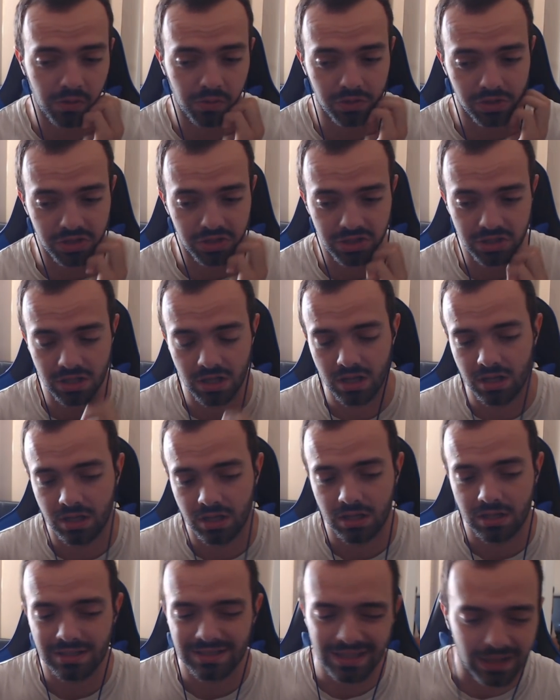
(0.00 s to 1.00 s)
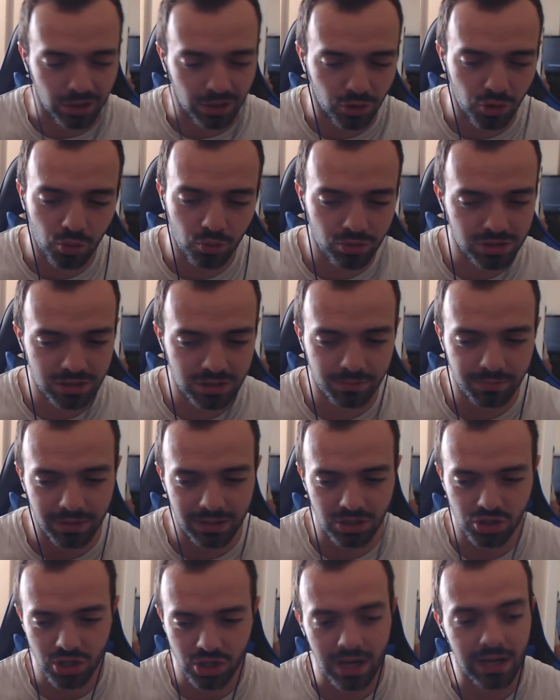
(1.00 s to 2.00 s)
Because then that Korra is a
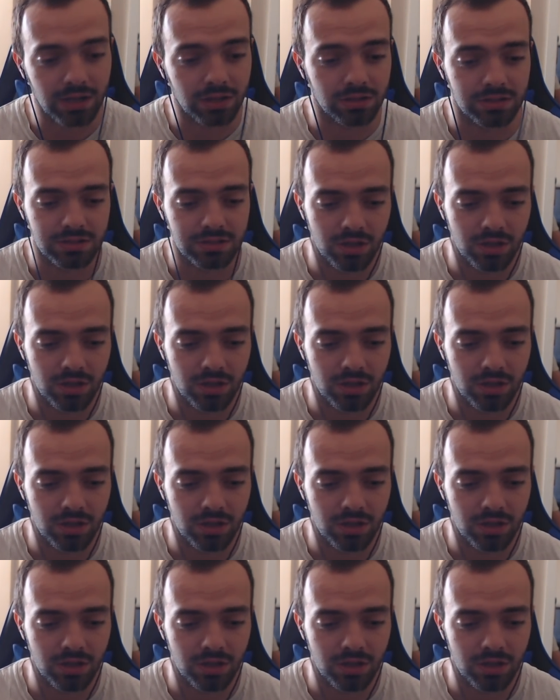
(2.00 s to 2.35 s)
bit shaken.